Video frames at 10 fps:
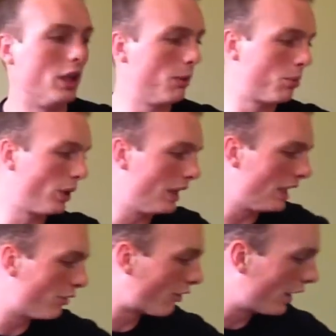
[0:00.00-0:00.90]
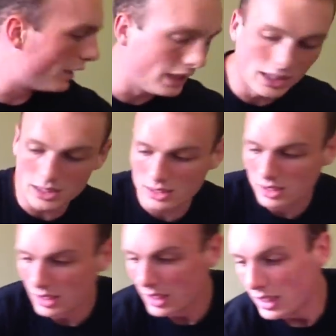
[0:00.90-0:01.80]
of neoprene if I need
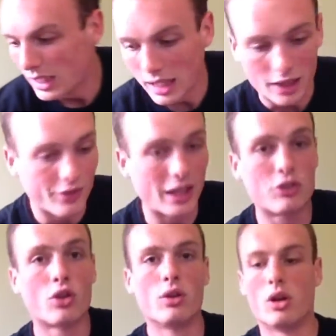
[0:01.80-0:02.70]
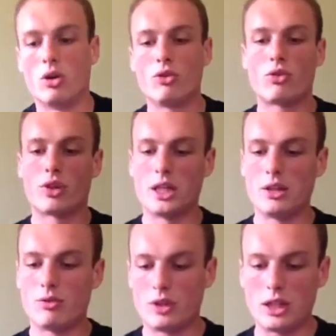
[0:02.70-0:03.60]
it. Uh, that's a long sleeve.